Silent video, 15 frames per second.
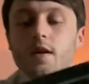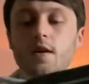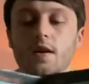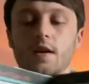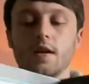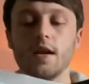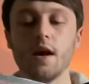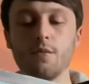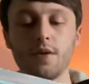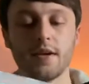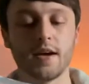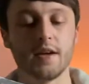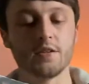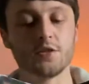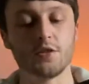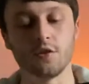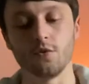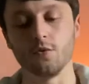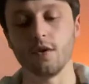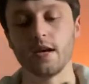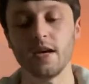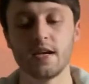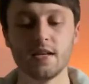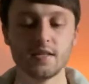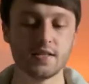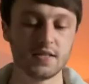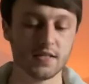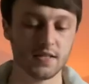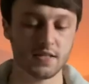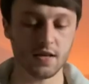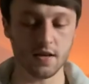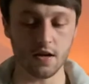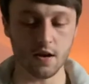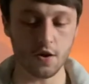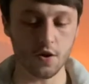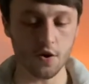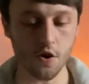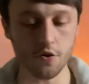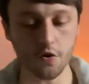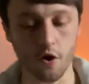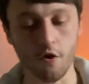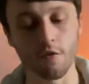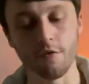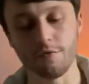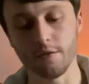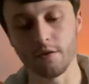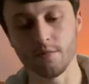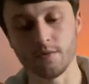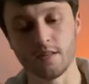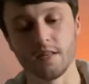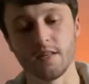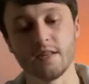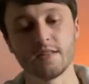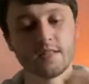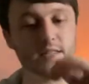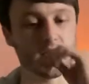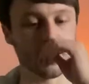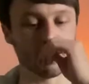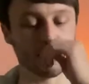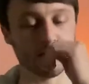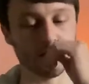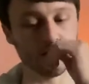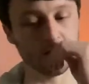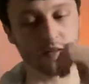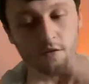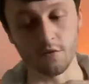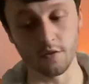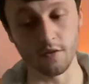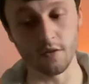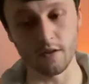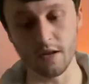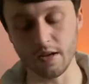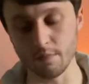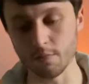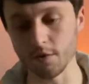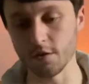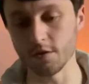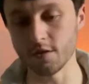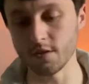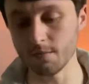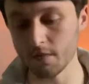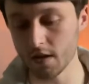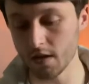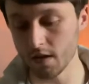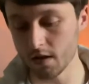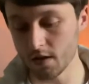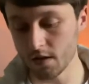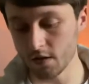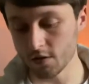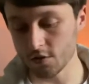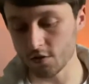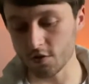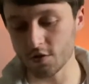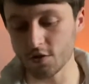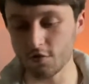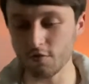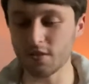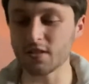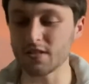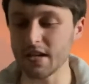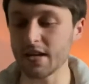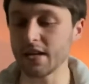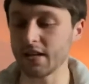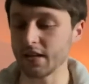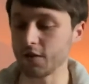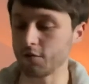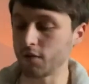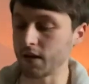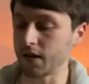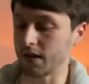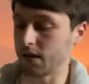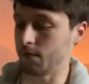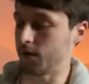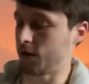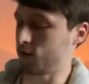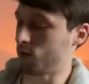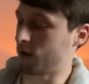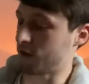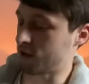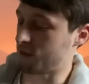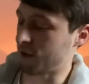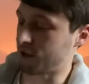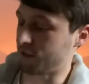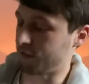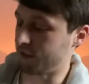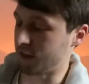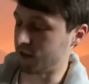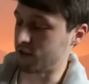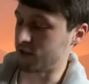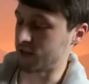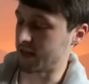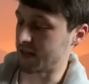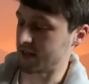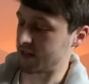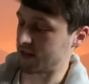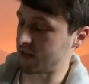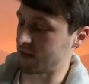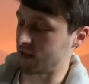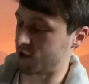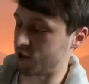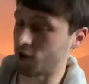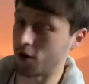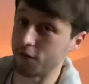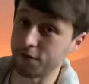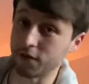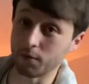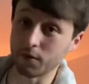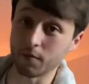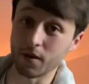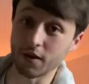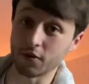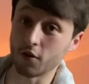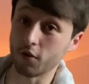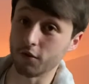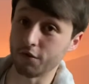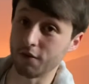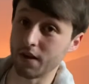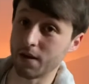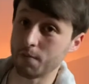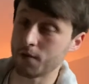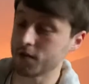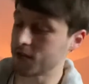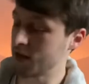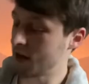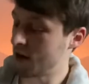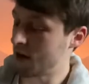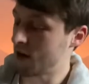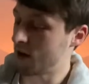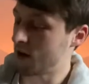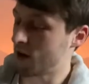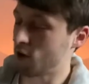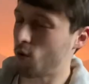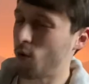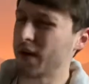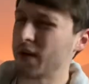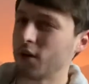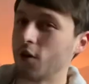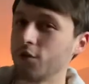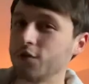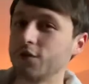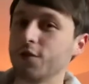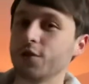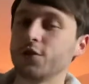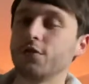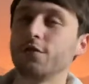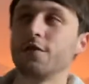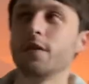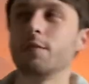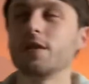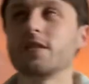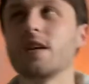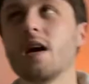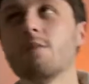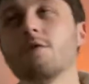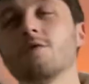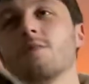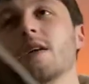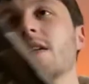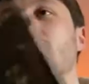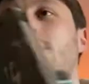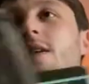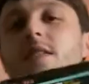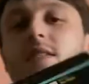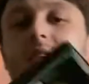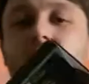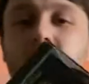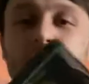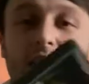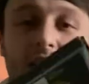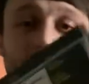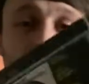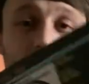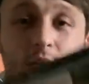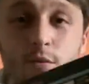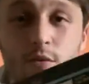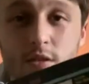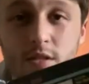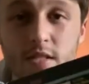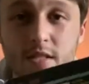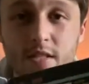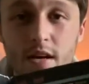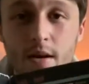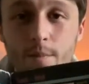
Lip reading: Now we get to his non-horror films in this set, other than Nightbirds. So there's technically 3 here, because one of the special features is a short film he made called Vapours. Quite a controversial film at the time. It was made in the mid-60s. It was, I